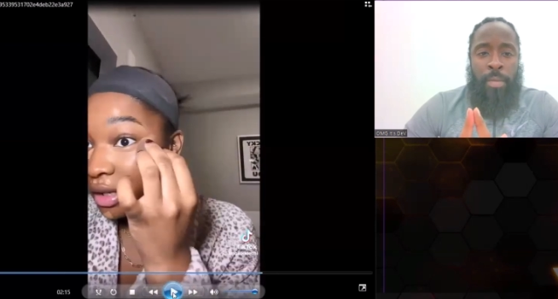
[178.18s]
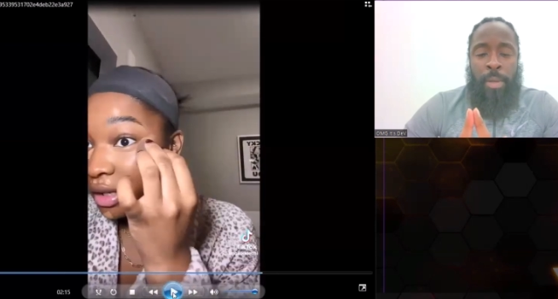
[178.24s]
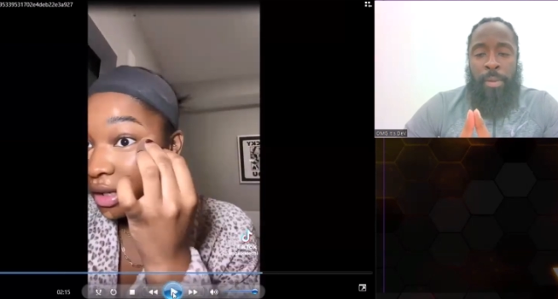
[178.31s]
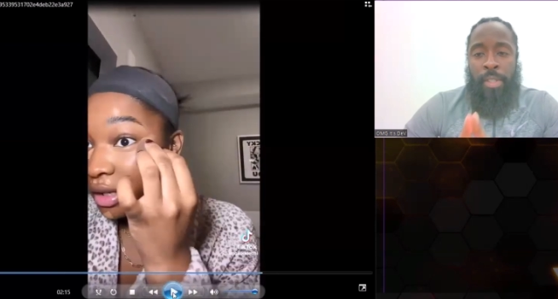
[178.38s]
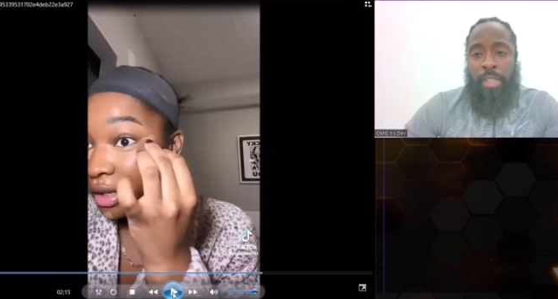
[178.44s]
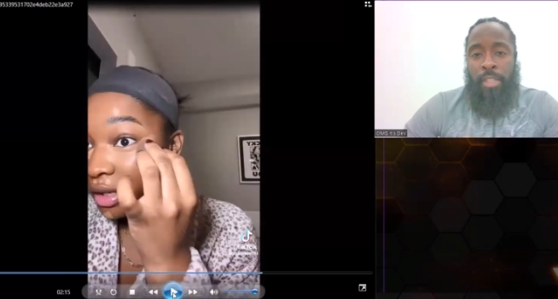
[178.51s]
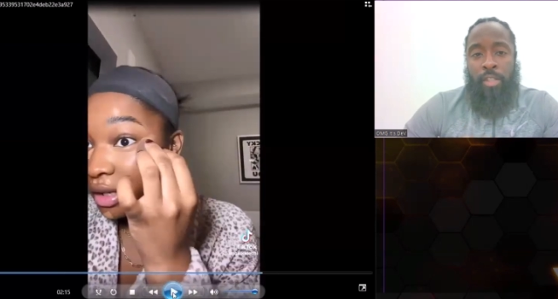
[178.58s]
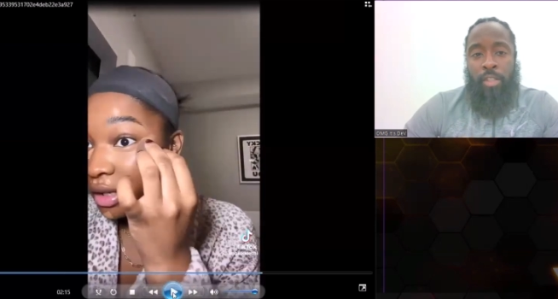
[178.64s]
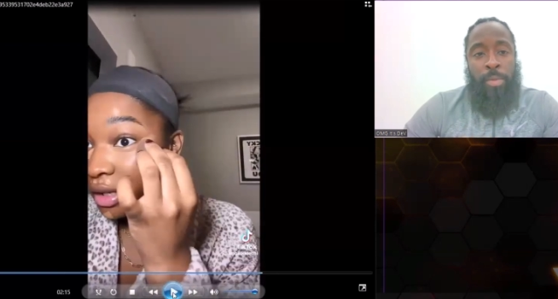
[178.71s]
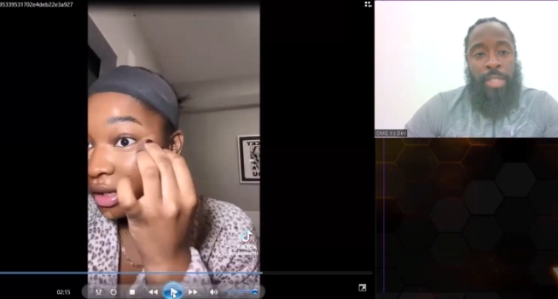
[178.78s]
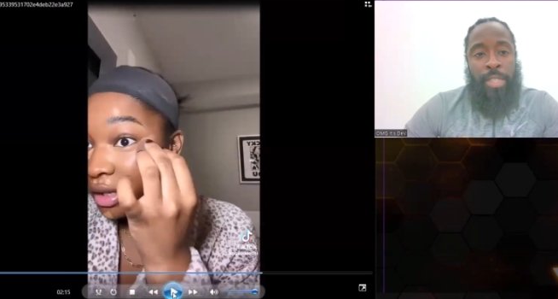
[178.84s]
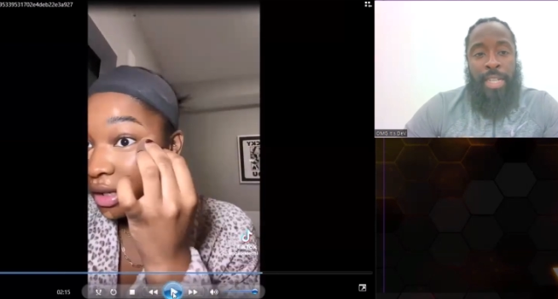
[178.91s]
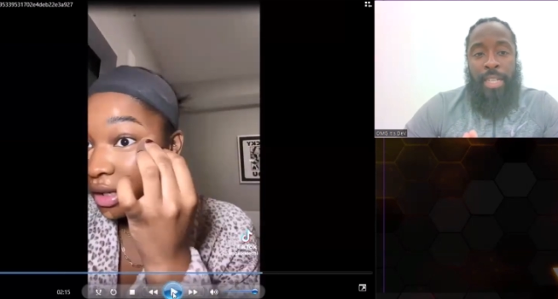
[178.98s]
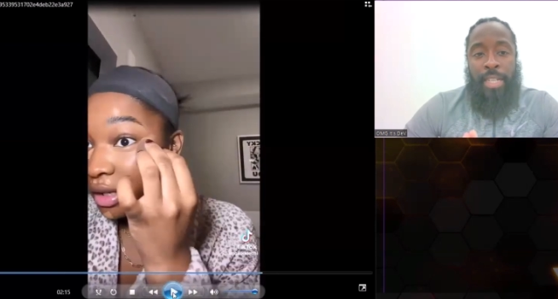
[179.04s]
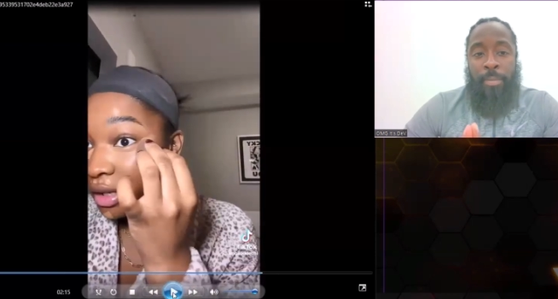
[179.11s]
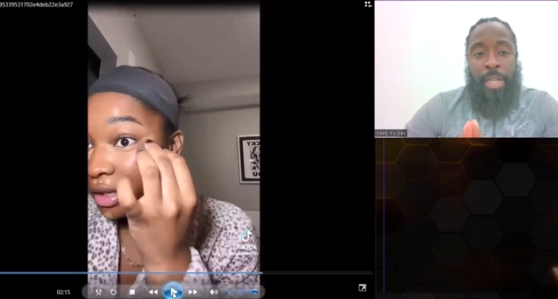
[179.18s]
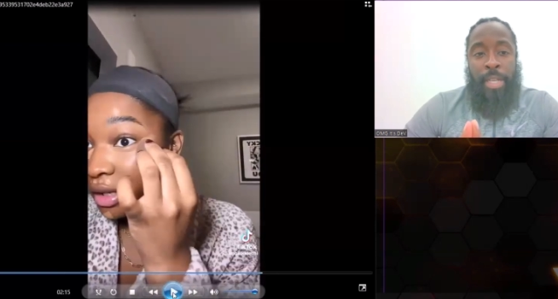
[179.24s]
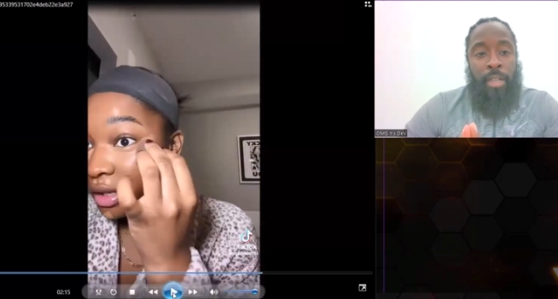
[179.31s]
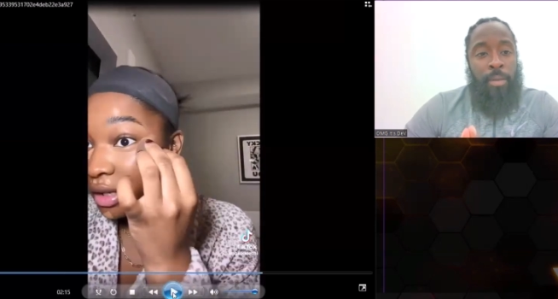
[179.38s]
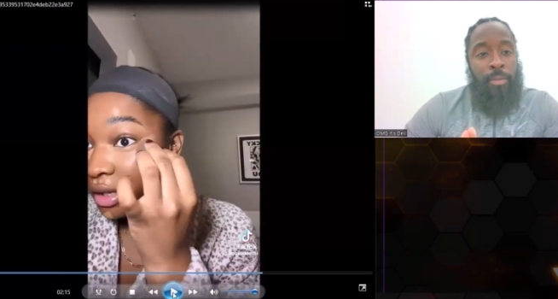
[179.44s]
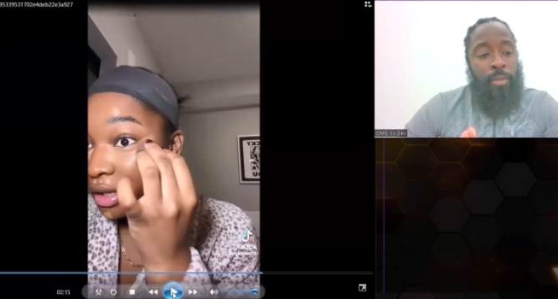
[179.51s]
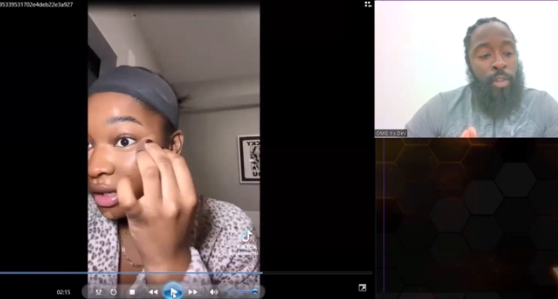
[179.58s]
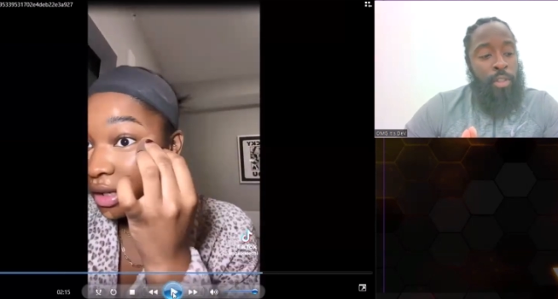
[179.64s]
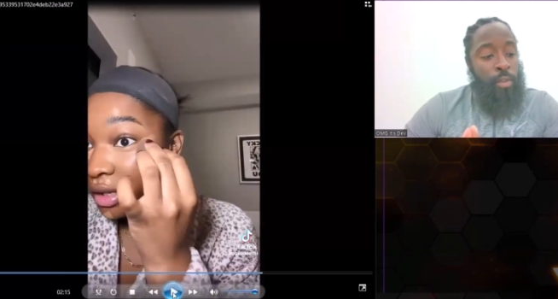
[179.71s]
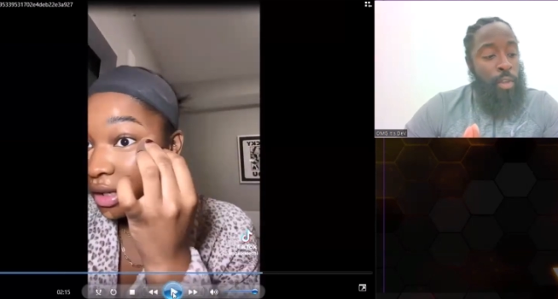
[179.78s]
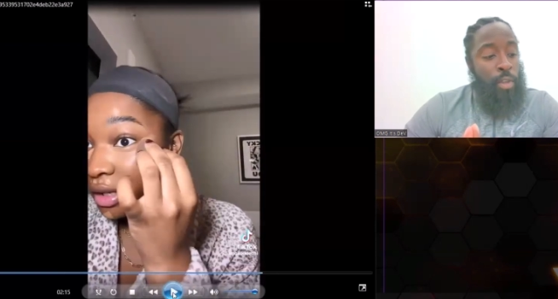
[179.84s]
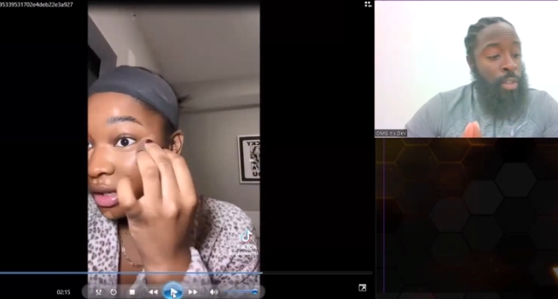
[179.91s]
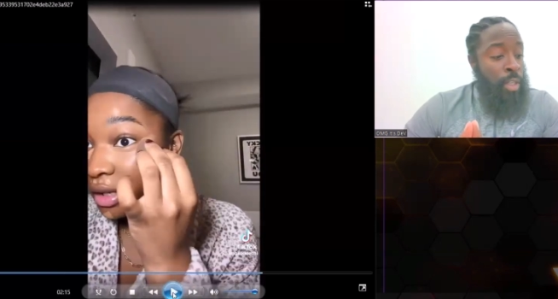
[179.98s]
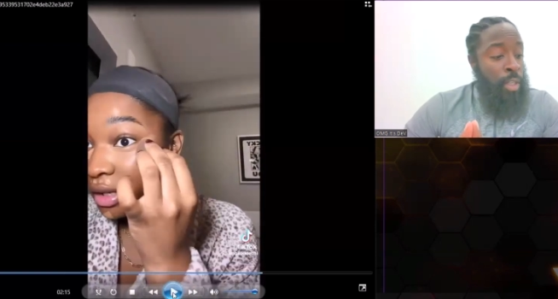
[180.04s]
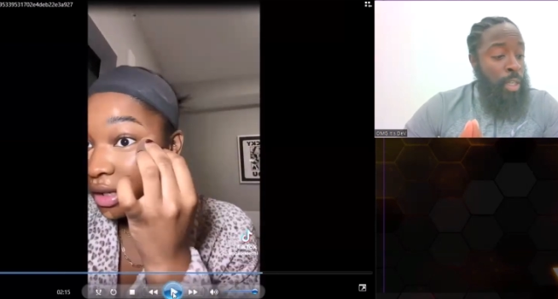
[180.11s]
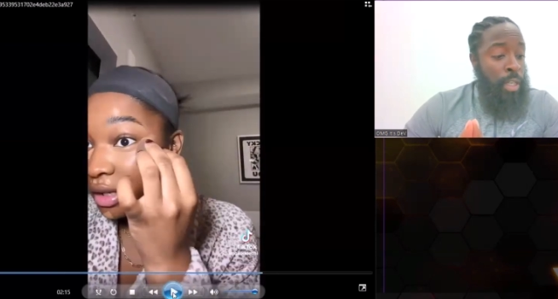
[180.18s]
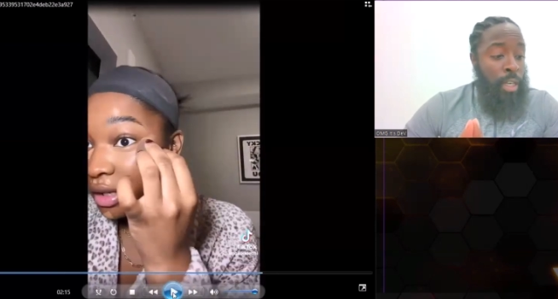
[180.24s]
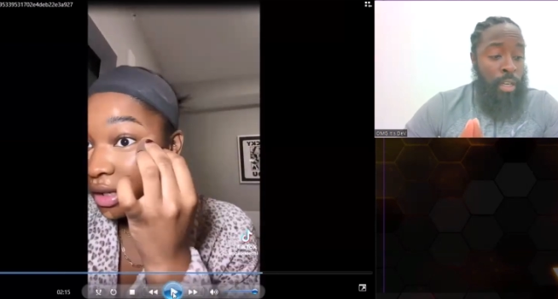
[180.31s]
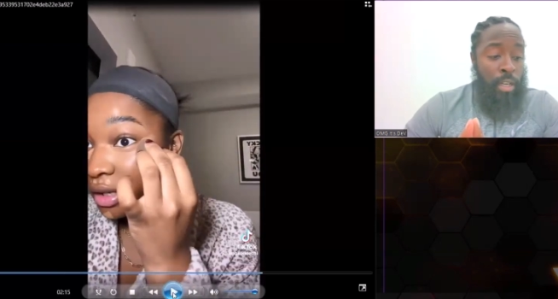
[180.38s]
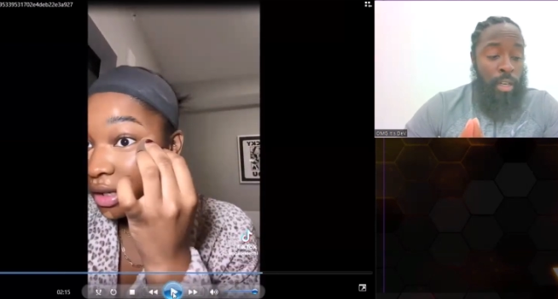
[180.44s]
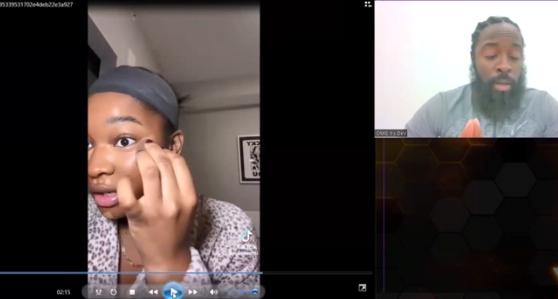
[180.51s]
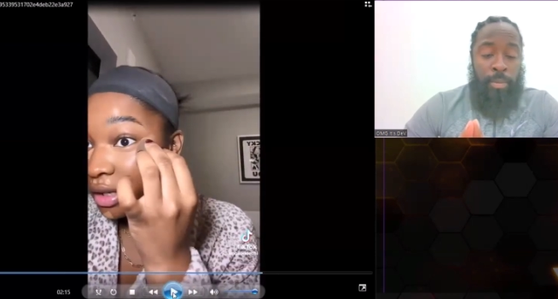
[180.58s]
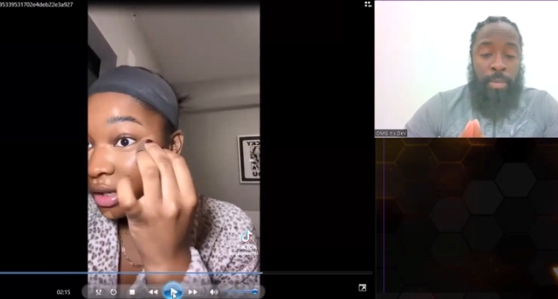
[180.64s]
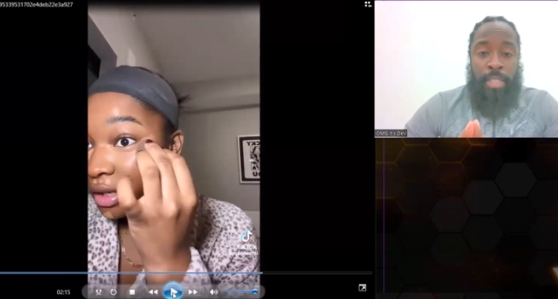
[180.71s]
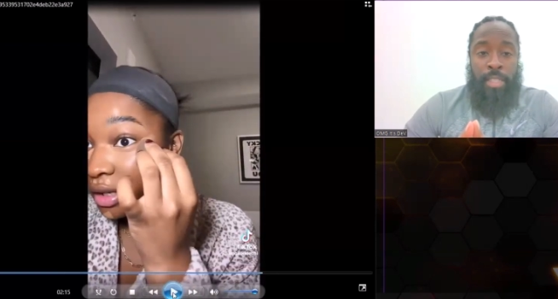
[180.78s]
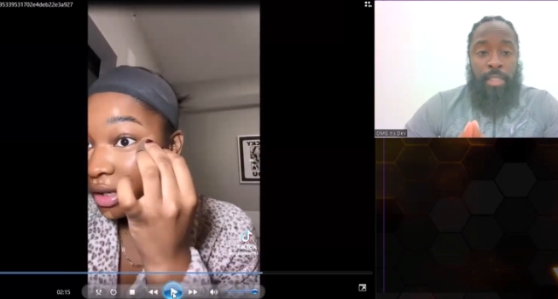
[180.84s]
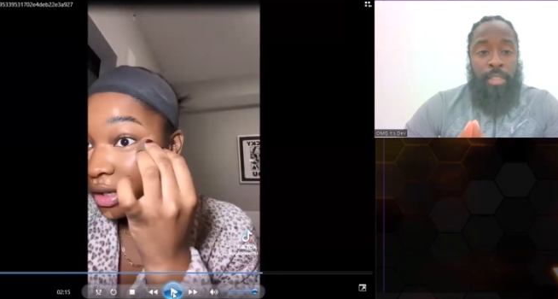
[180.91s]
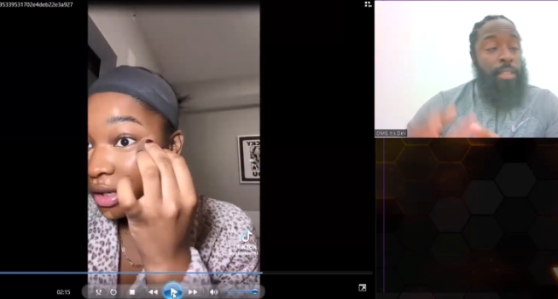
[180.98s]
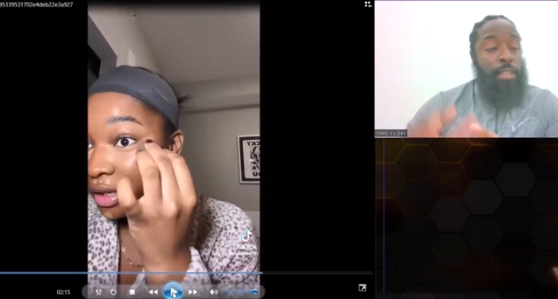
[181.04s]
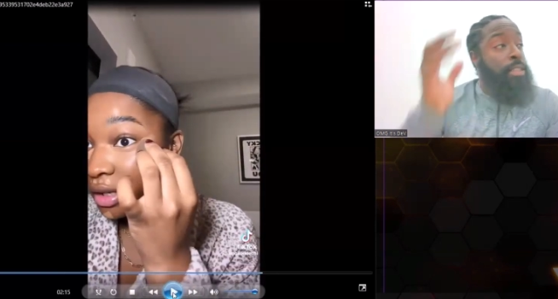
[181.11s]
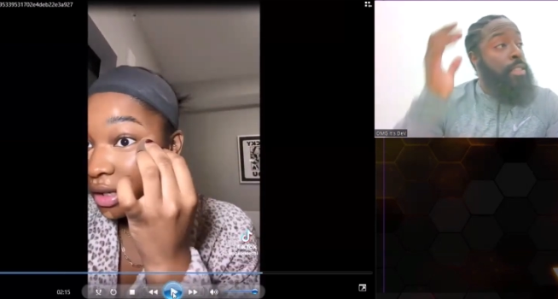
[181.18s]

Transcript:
Speaker 1: man listen too much goddamn makeup first of all um listen